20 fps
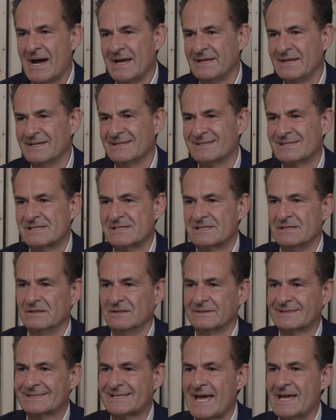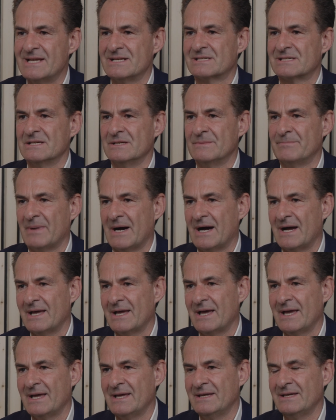Mining is still tainted by
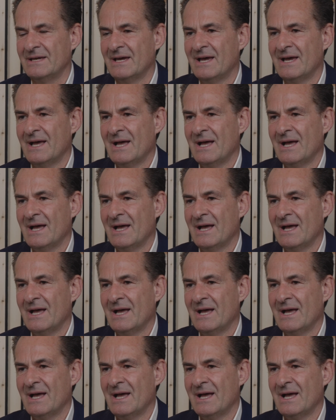a